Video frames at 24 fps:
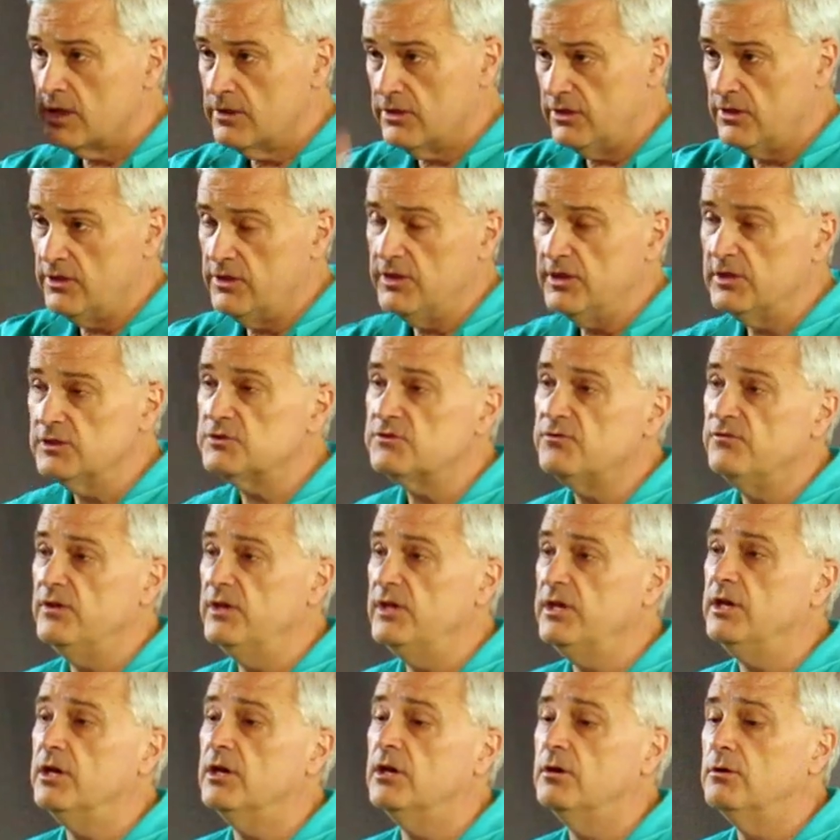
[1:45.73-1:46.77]
this
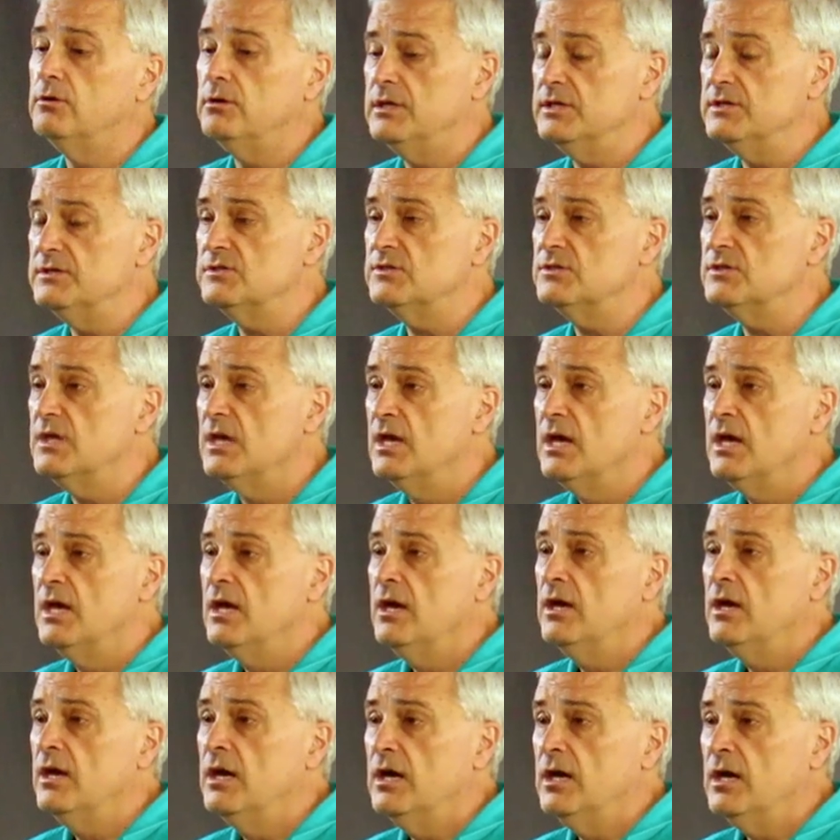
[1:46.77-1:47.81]
video is
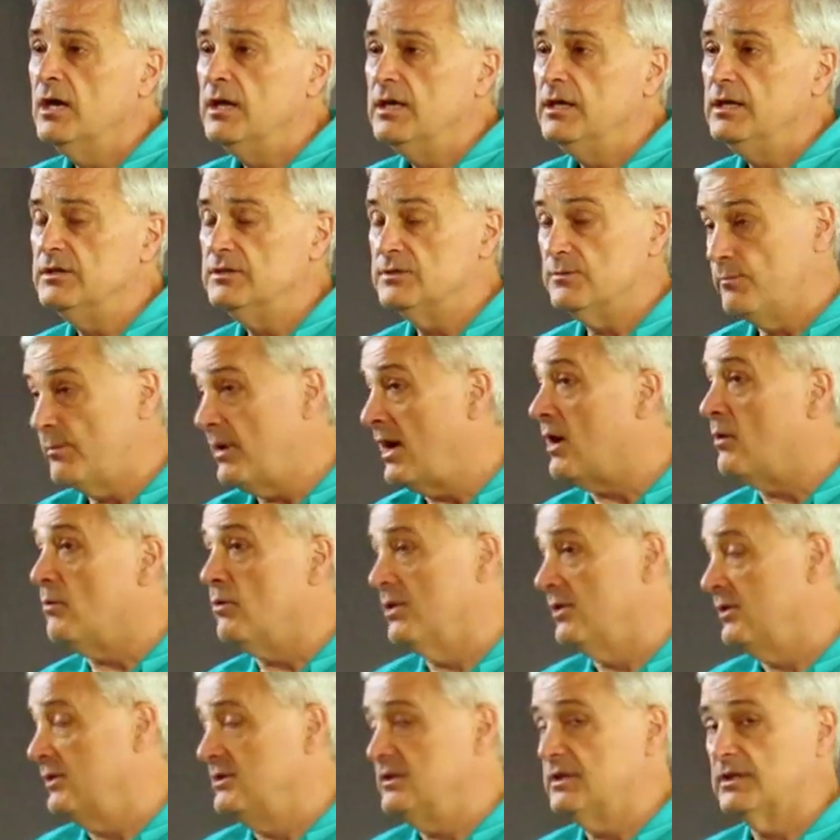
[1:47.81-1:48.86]
is about
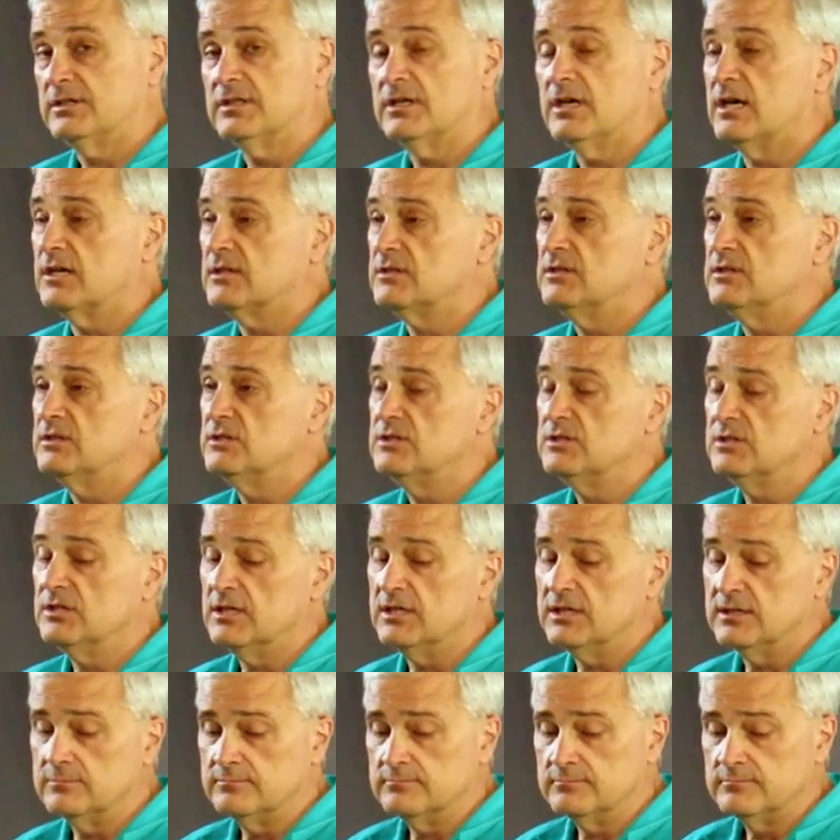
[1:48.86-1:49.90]
one of the TikToks. It's
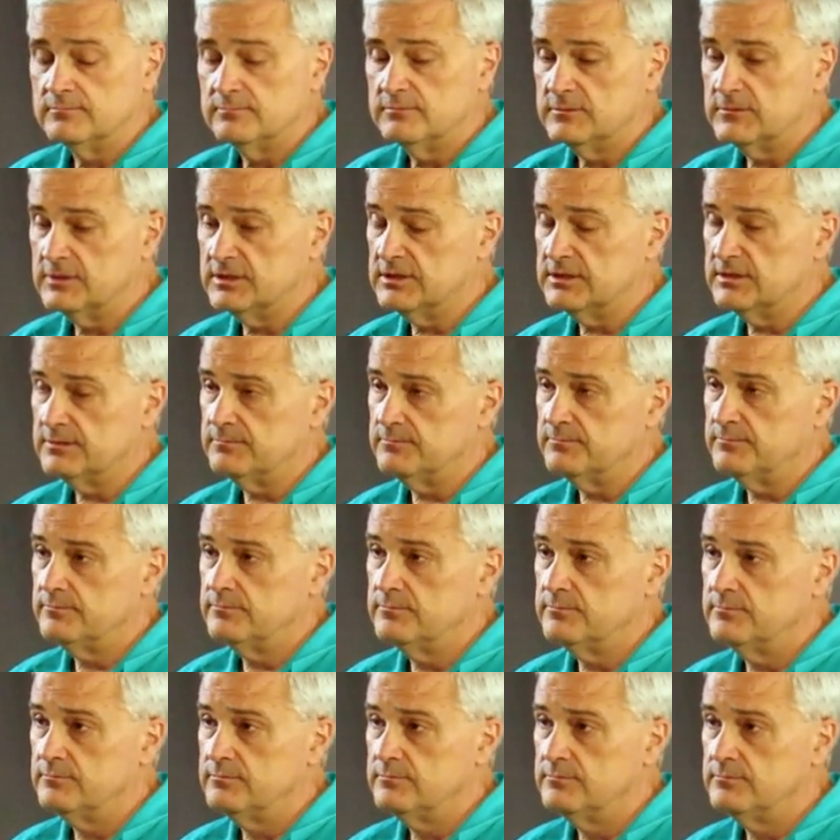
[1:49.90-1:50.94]
um, the
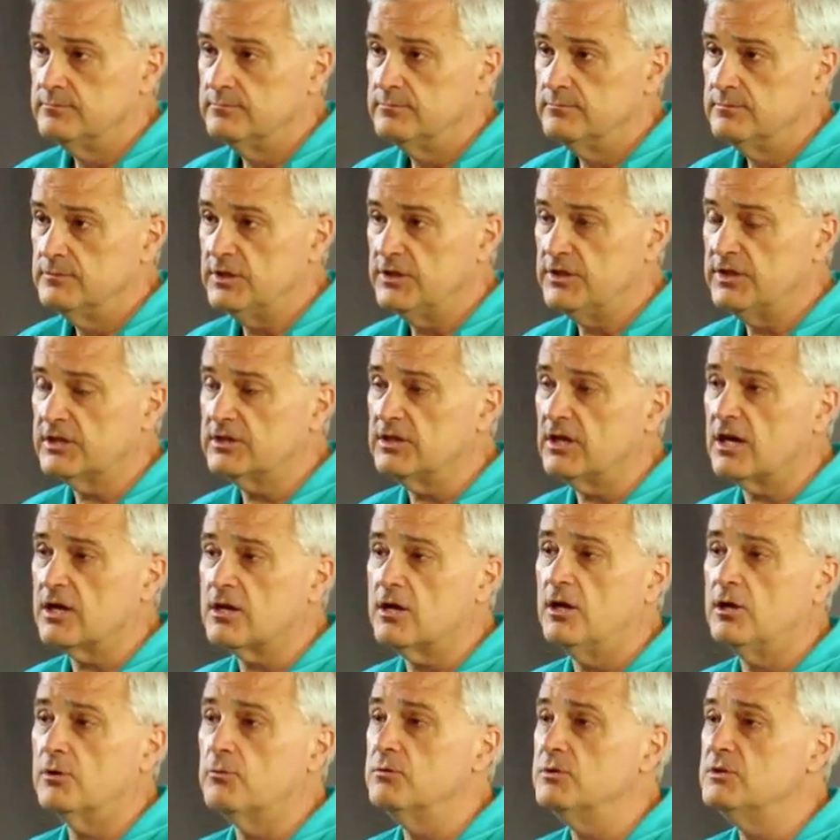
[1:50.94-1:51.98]
the TikTok
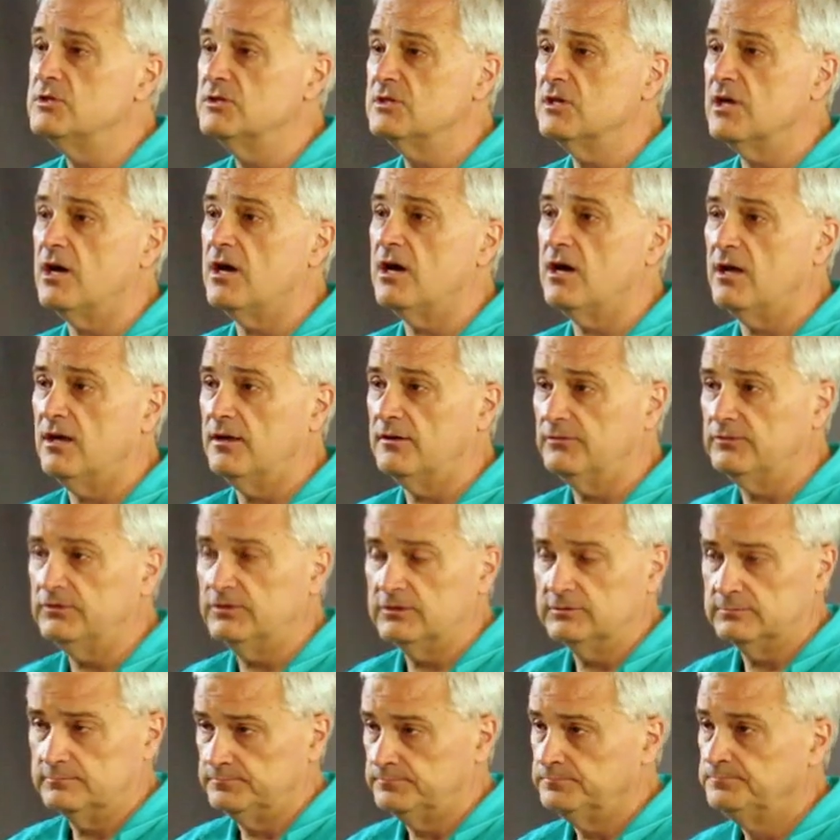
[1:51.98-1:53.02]
called
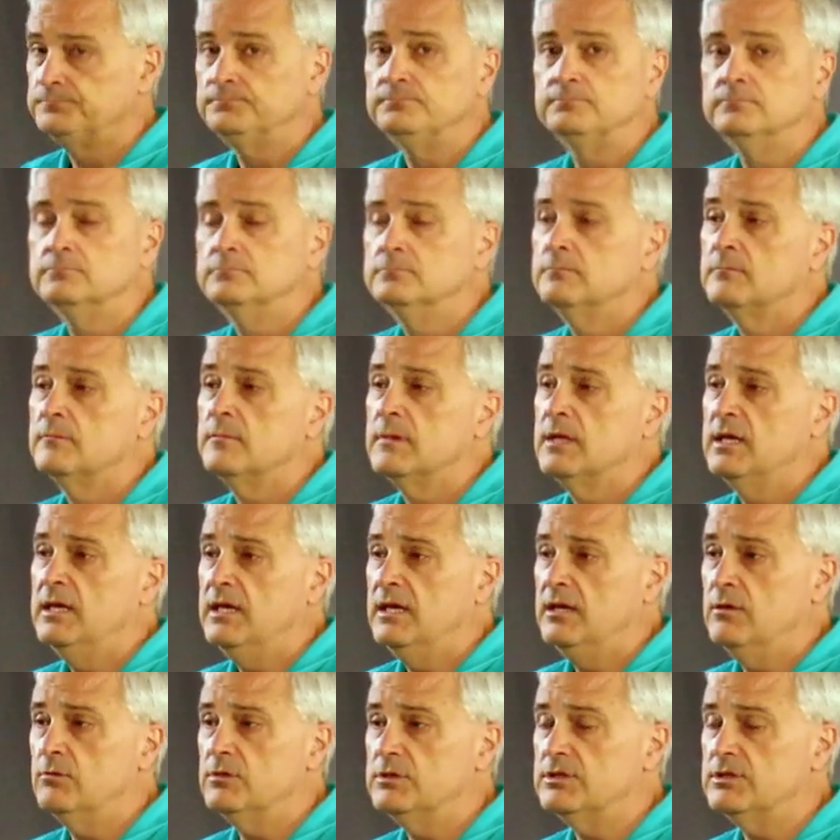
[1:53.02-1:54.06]
Resolve, in